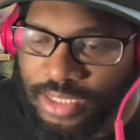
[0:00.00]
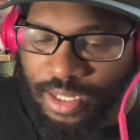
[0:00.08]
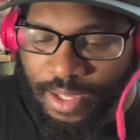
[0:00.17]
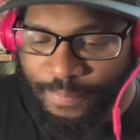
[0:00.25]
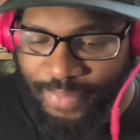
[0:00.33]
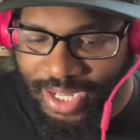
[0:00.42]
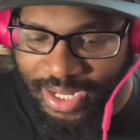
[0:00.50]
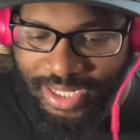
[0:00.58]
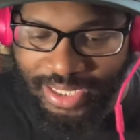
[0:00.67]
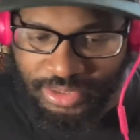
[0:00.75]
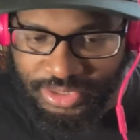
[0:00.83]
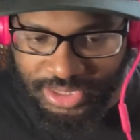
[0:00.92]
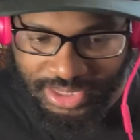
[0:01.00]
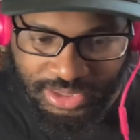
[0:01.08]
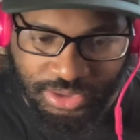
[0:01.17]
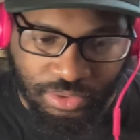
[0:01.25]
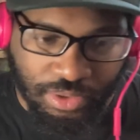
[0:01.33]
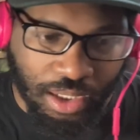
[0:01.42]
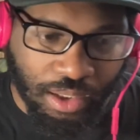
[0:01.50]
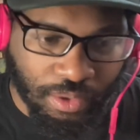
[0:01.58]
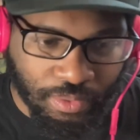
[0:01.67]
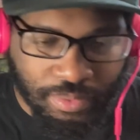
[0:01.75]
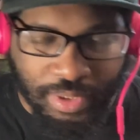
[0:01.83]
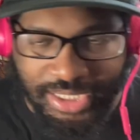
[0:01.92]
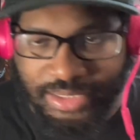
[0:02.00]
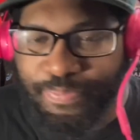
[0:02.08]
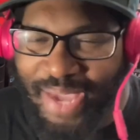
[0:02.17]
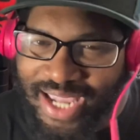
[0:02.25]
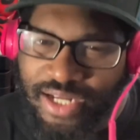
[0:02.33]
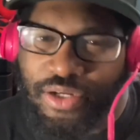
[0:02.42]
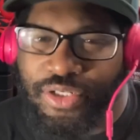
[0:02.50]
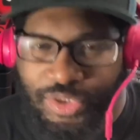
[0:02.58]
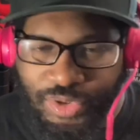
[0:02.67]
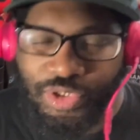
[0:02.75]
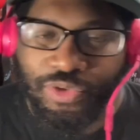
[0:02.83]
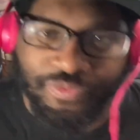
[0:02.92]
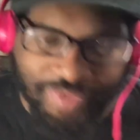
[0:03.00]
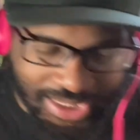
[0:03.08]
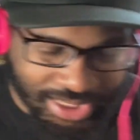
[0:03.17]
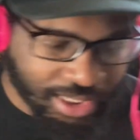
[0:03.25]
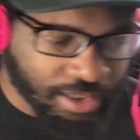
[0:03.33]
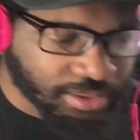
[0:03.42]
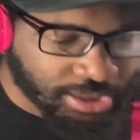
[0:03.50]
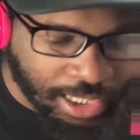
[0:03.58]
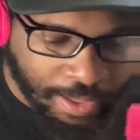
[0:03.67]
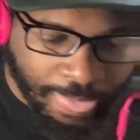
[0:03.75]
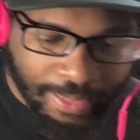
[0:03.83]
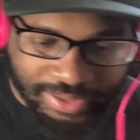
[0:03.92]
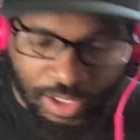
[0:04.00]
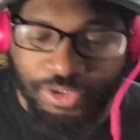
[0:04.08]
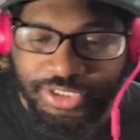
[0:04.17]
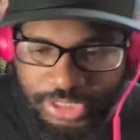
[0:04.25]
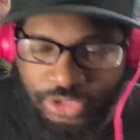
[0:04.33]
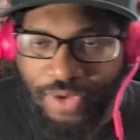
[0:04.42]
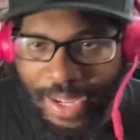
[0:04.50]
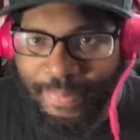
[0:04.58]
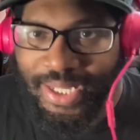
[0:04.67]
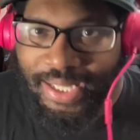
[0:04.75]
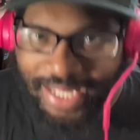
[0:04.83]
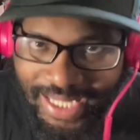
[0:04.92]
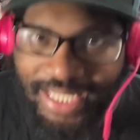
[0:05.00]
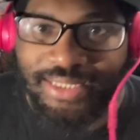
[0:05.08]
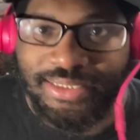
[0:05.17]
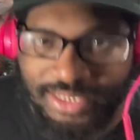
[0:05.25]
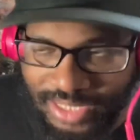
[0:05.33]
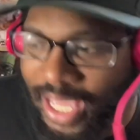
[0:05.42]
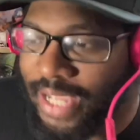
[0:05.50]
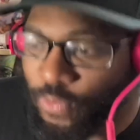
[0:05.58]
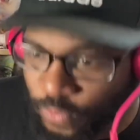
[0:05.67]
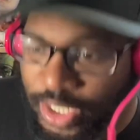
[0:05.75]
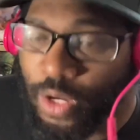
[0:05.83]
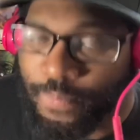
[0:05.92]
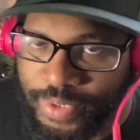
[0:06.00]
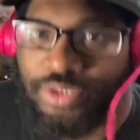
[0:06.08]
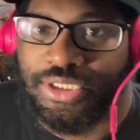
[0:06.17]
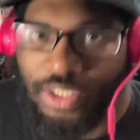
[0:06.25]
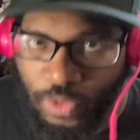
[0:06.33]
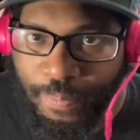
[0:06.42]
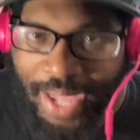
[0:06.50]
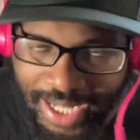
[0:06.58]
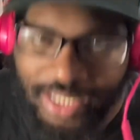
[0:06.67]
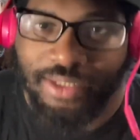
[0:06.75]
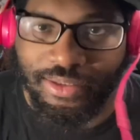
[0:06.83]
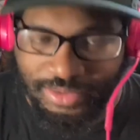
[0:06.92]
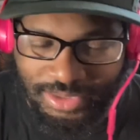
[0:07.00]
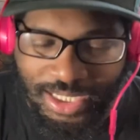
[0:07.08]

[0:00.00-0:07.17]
but it's just, you know, it's banger YouTube videos. No, she dropping hits, like real musical bangers,